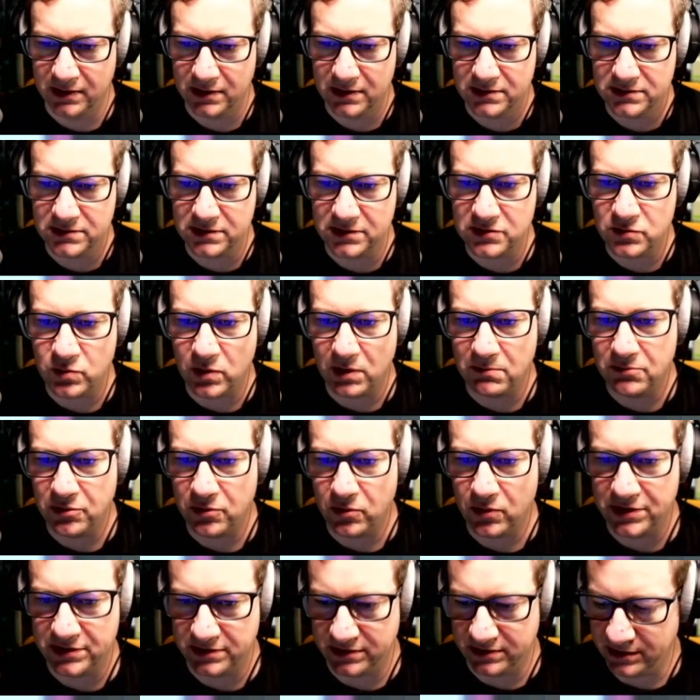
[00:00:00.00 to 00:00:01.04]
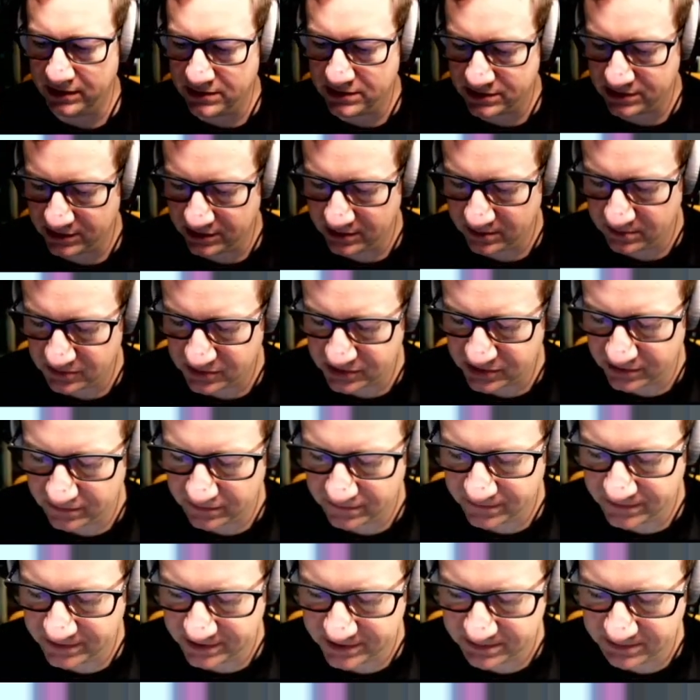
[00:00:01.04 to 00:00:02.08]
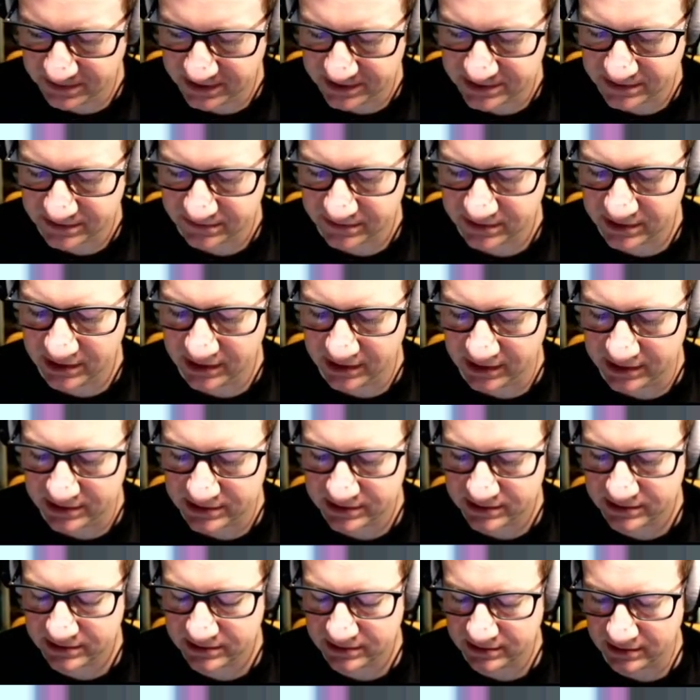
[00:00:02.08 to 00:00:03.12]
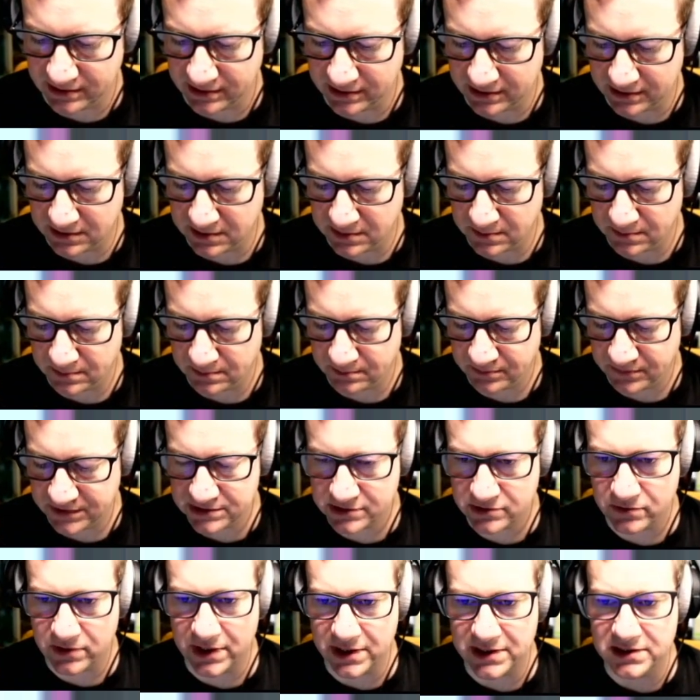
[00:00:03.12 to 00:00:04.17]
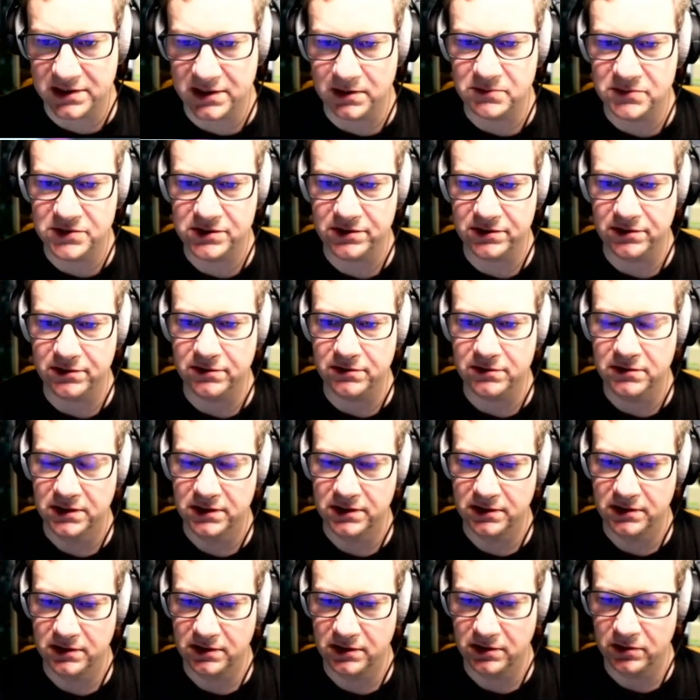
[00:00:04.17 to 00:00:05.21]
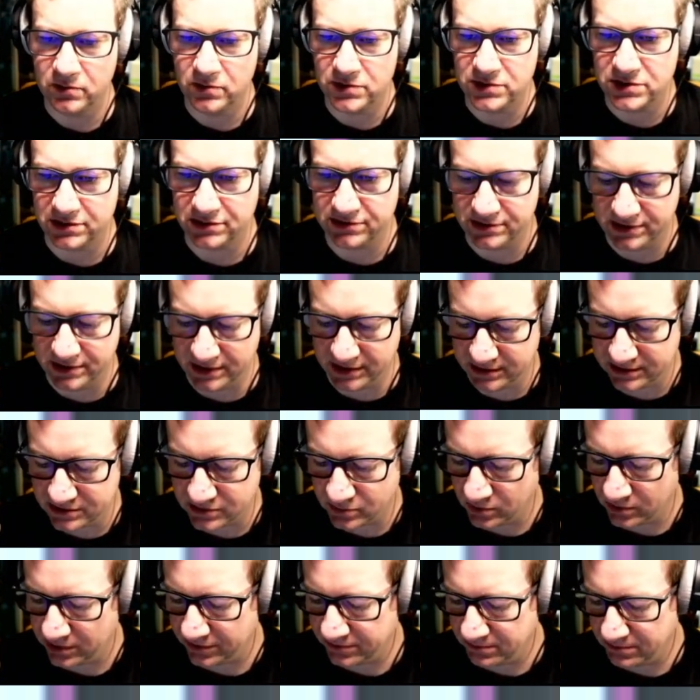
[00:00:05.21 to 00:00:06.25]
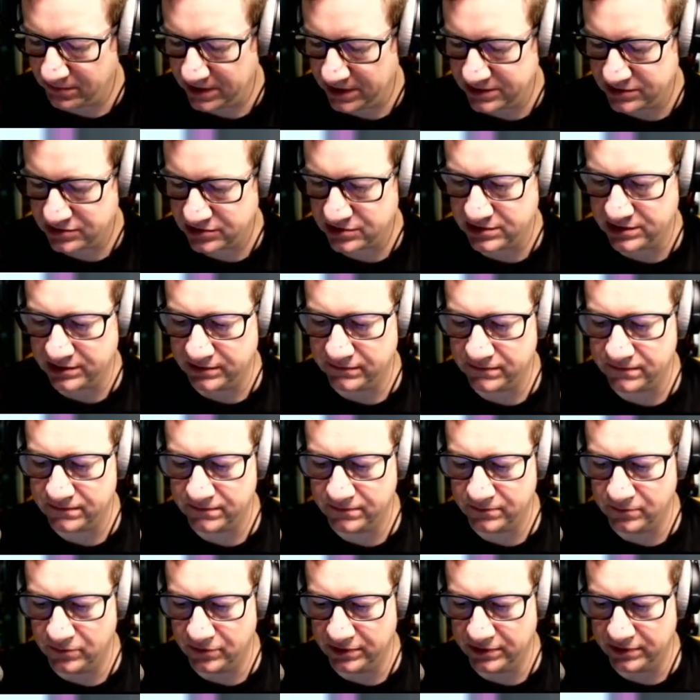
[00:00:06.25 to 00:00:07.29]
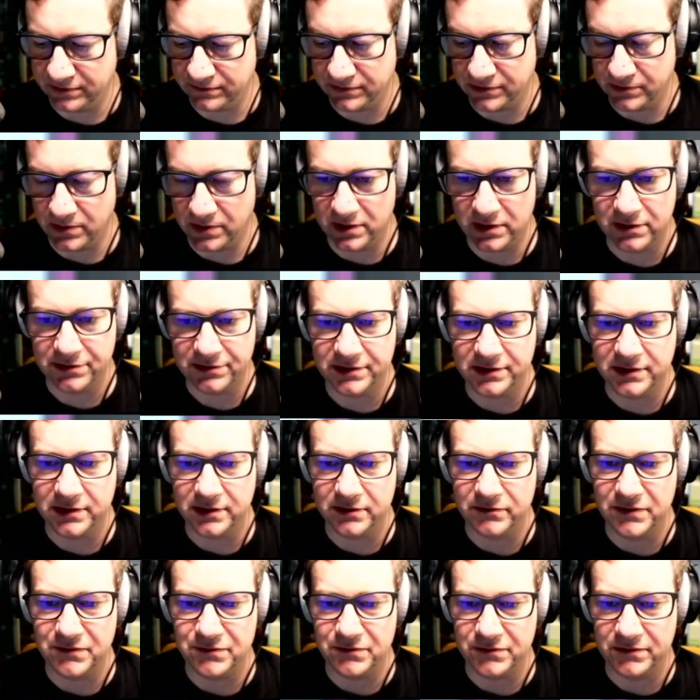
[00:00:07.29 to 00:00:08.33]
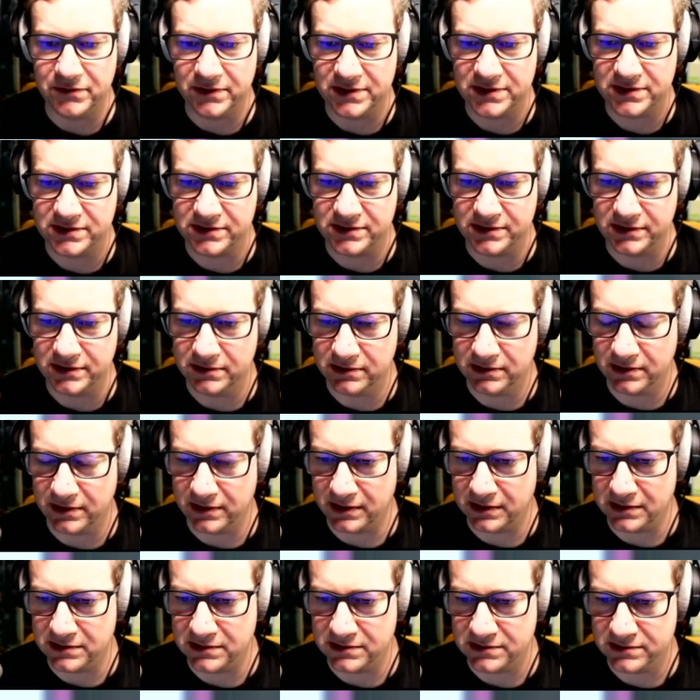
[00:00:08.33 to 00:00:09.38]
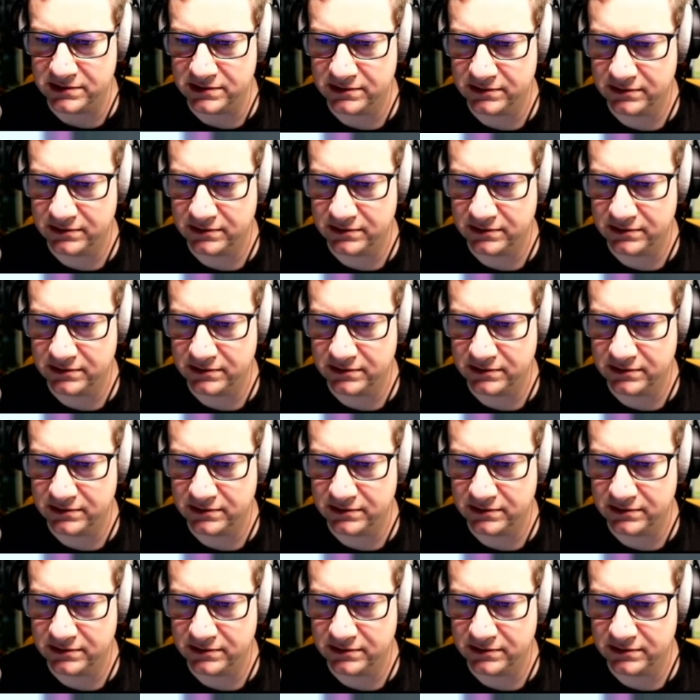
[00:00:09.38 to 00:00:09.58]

So there's one point in terms of this piece of kit, this Crane M2, which I think is worth mentioning if you are thinking of investing. And